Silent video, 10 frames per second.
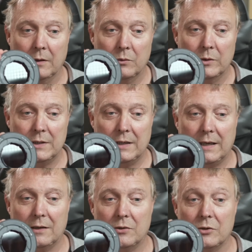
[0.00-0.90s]
twist it
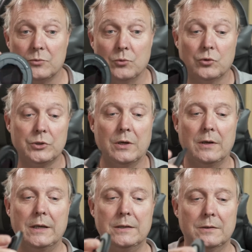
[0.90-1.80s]
down to the small
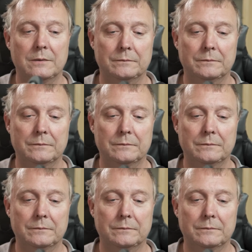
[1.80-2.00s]
size,